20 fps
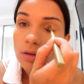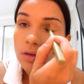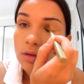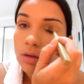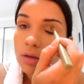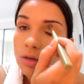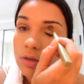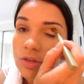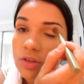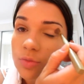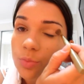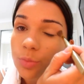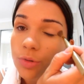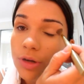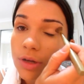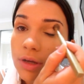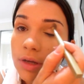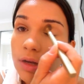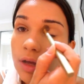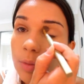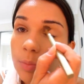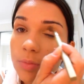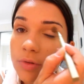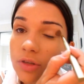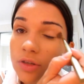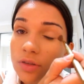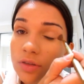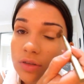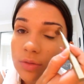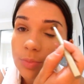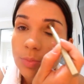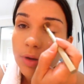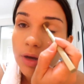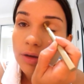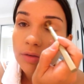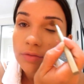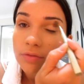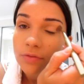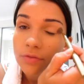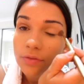And just bring it up just
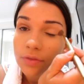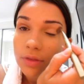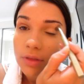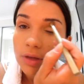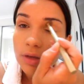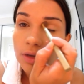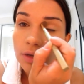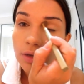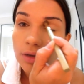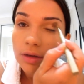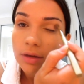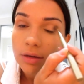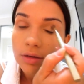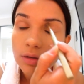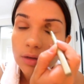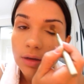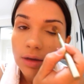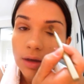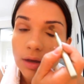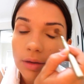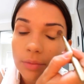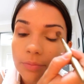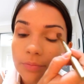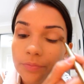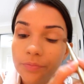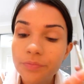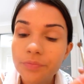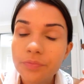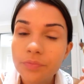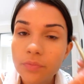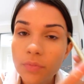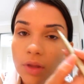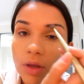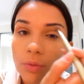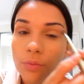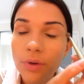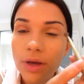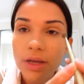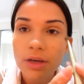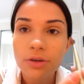above the
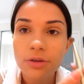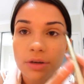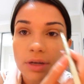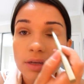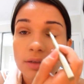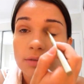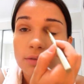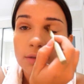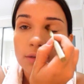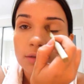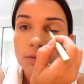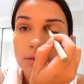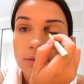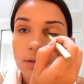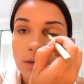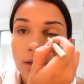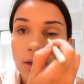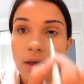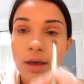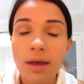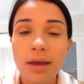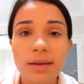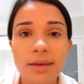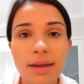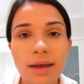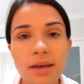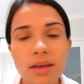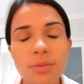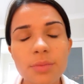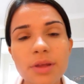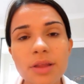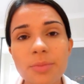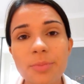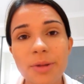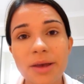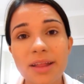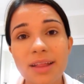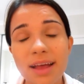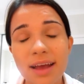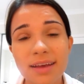where your crease is. Now Camilla
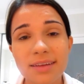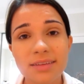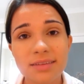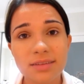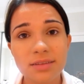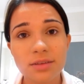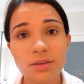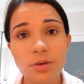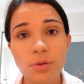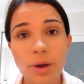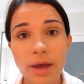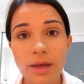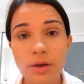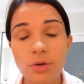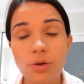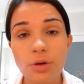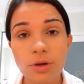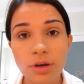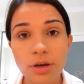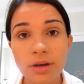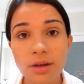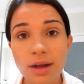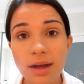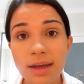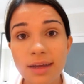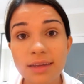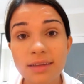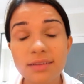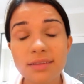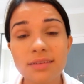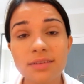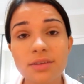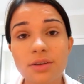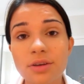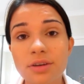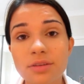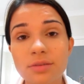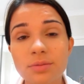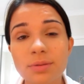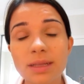Belle has quite hooded eyes,
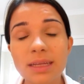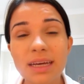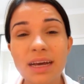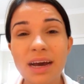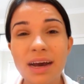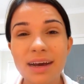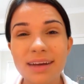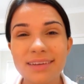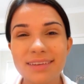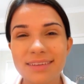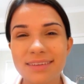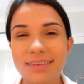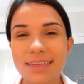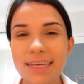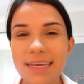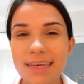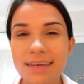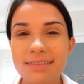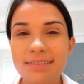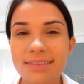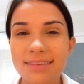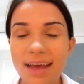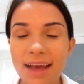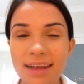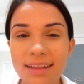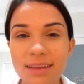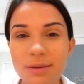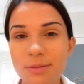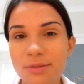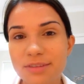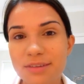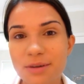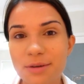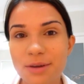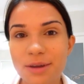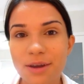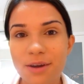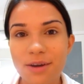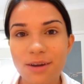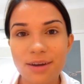so it's really hard to see exactly what's
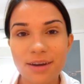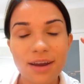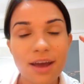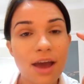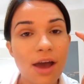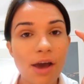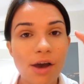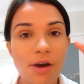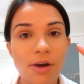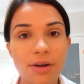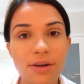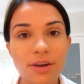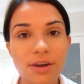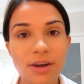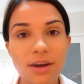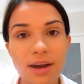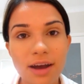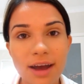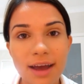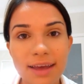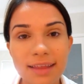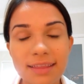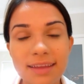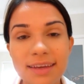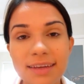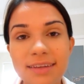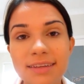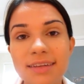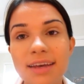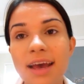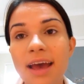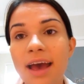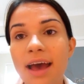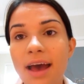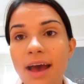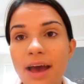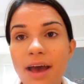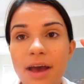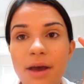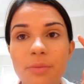going on her eyelid,
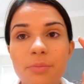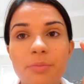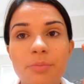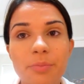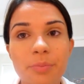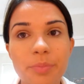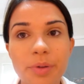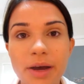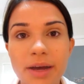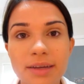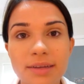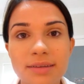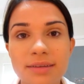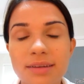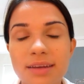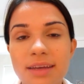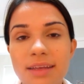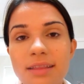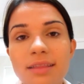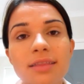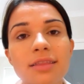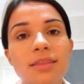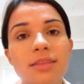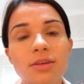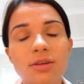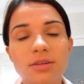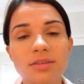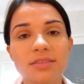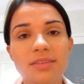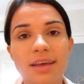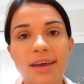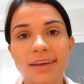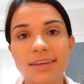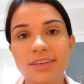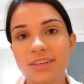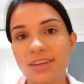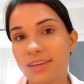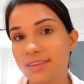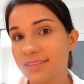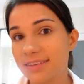but it looks like
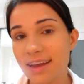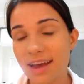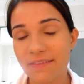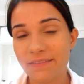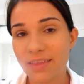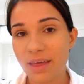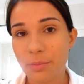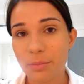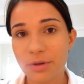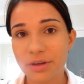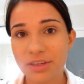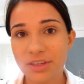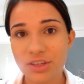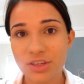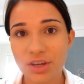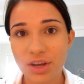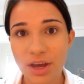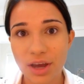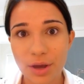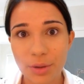she doesn't have that much